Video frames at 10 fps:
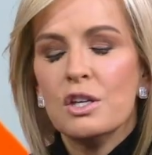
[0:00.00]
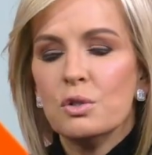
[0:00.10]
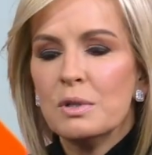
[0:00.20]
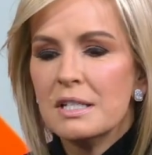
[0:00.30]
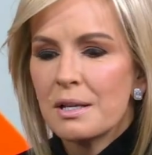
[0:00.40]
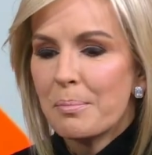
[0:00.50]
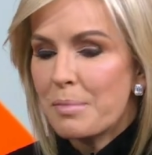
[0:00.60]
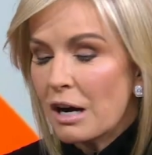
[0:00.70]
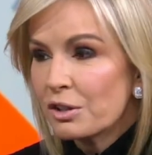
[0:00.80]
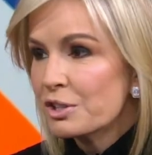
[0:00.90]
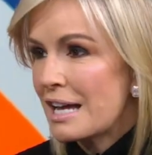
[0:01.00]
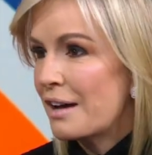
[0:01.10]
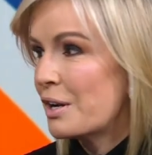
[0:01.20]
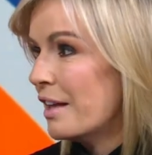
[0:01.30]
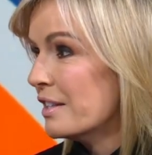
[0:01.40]
You need to buckle
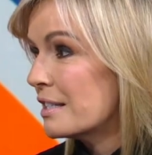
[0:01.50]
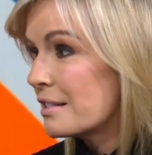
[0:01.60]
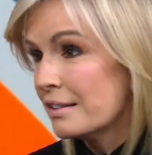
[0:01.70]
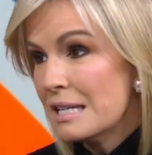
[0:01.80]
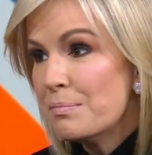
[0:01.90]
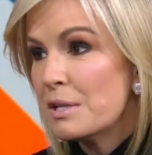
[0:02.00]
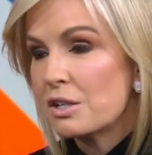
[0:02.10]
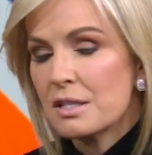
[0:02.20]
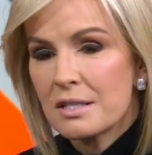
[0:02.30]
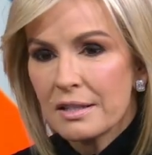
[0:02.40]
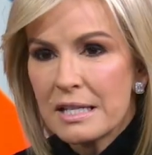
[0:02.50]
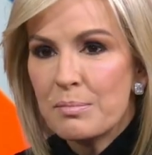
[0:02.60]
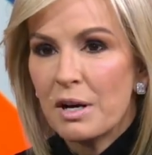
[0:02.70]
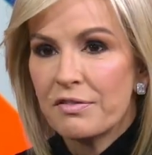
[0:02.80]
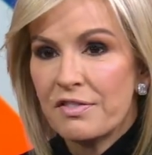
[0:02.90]
down on the sleep because
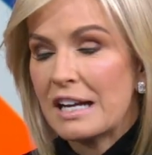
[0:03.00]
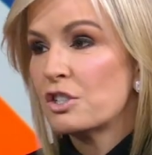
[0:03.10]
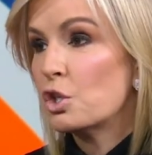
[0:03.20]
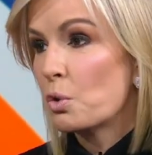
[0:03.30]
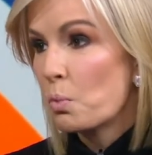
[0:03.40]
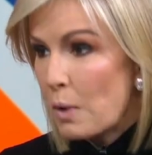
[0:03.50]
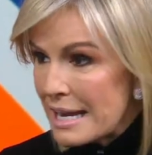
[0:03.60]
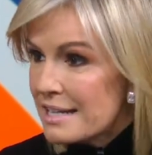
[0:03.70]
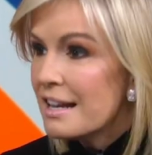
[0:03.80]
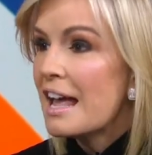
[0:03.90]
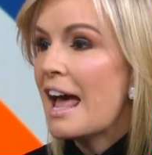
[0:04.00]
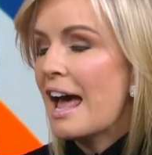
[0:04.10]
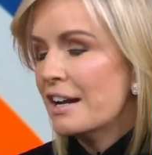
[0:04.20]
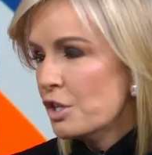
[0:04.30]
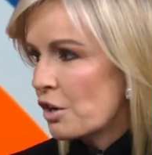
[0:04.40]
sleep affects your weight mm.
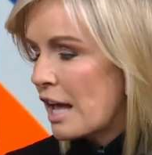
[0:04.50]
and your